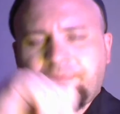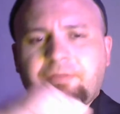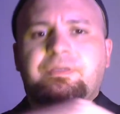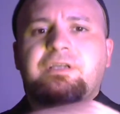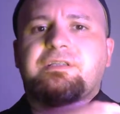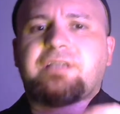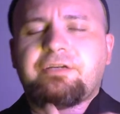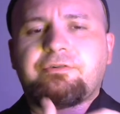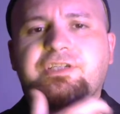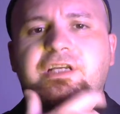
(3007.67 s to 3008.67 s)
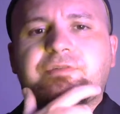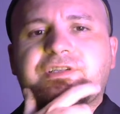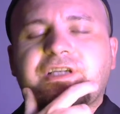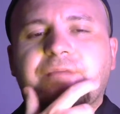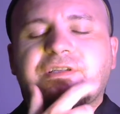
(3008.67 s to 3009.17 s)
Because as I understand with
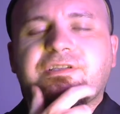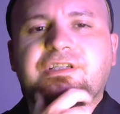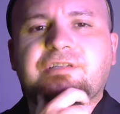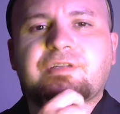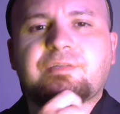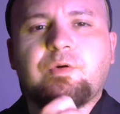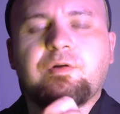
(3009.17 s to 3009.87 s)
skepticism, it's more